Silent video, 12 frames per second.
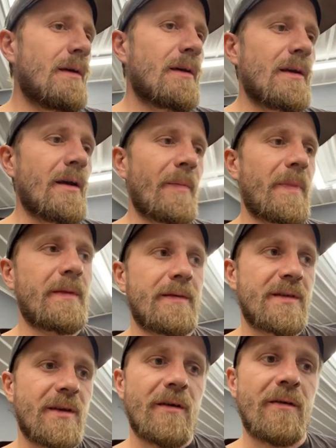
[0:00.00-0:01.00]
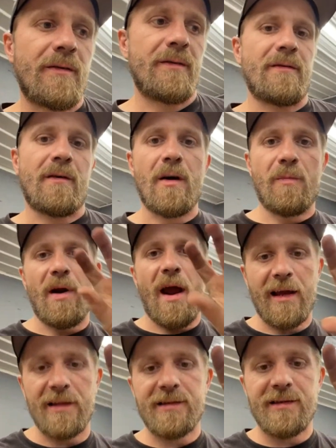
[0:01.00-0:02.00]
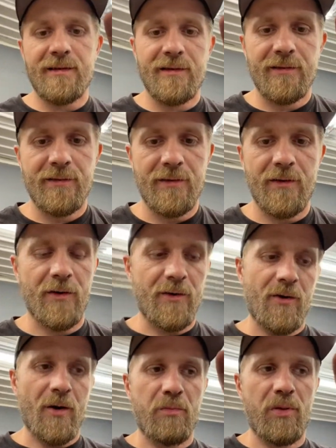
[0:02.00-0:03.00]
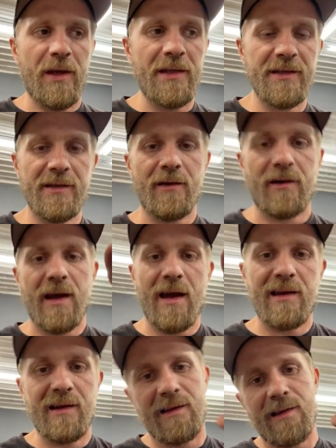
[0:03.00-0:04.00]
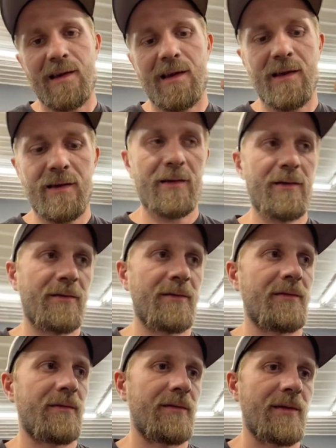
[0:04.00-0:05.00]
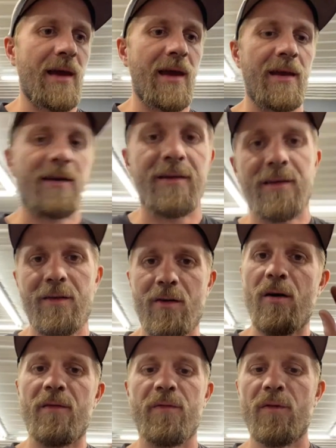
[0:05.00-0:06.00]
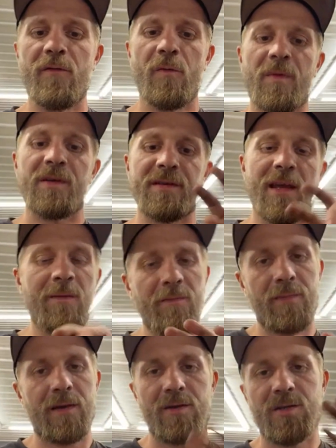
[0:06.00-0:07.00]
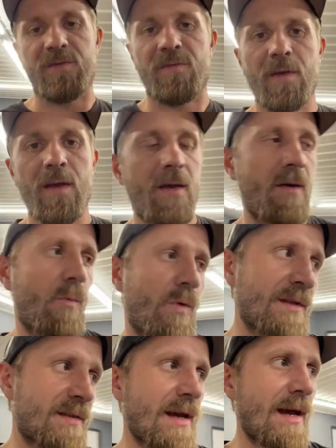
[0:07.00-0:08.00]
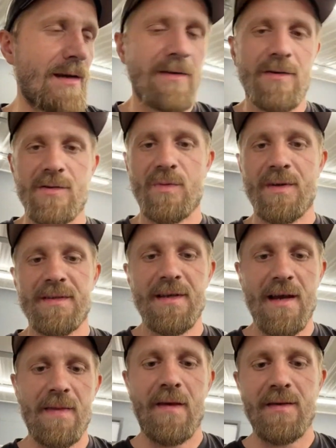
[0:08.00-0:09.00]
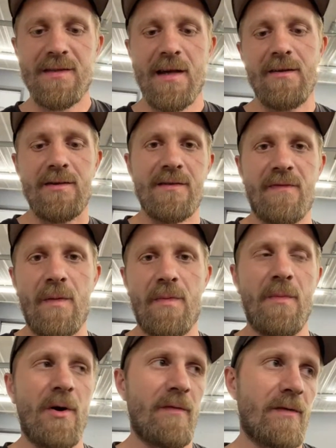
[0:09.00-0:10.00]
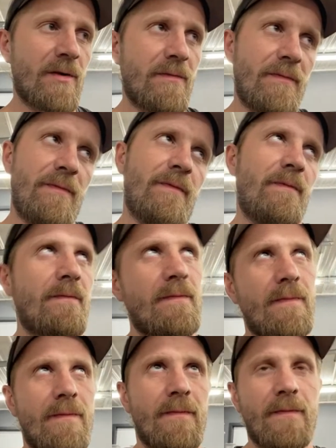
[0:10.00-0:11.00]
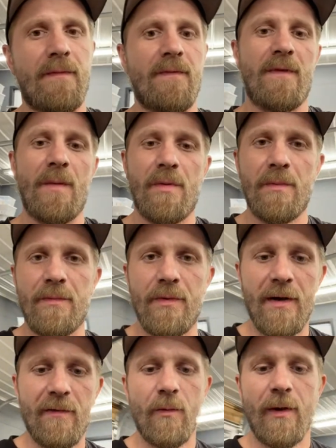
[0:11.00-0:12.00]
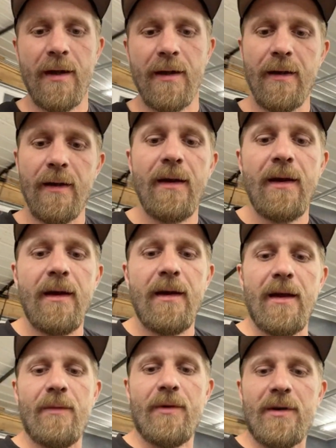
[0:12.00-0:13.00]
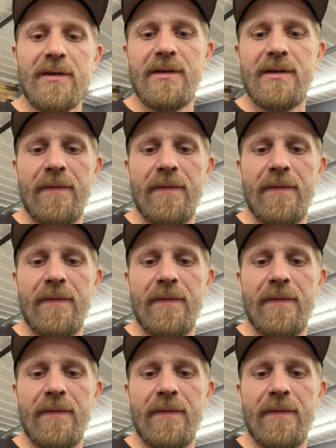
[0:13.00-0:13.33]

yeah. So our brackets or our plates are kind of and all 4 of them are the same. You just, one side you use one side, the other side you just flip them over, flip them whatever way, and it works.